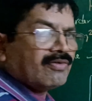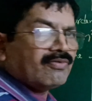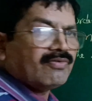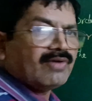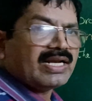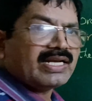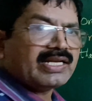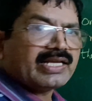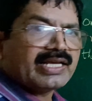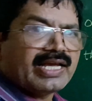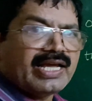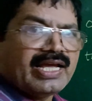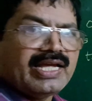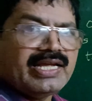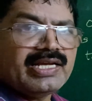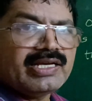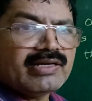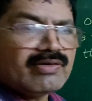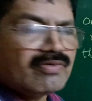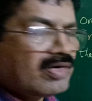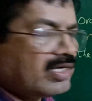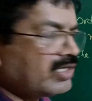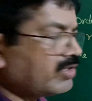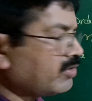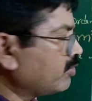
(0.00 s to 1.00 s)
When k
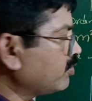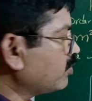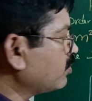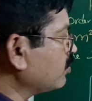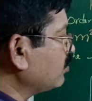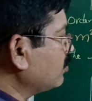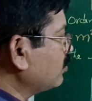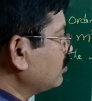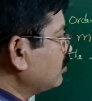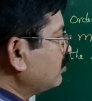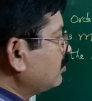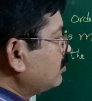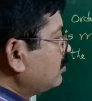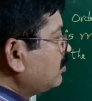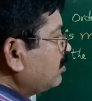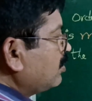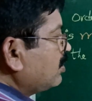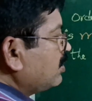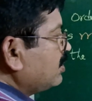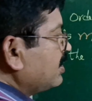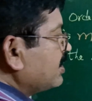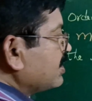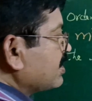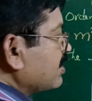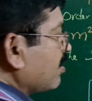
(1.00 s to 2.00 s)
equal to 2,
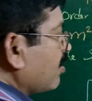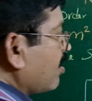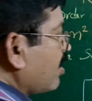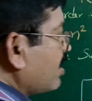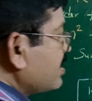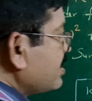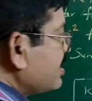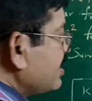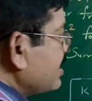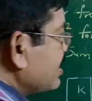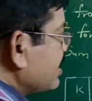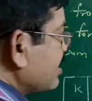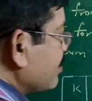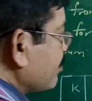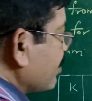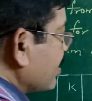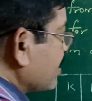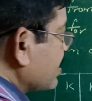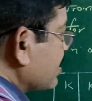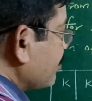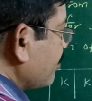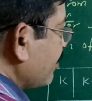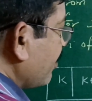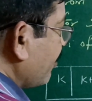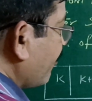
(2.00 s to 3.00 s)
this last digit
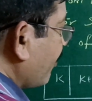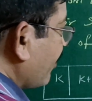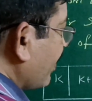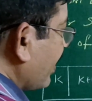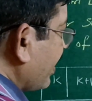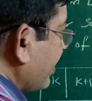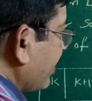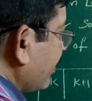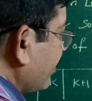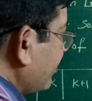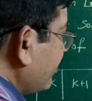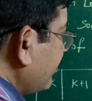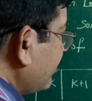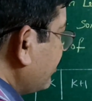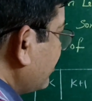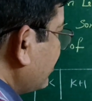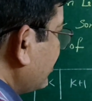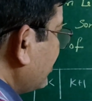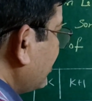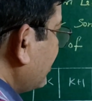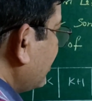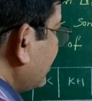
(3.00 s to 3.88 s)
must be 5.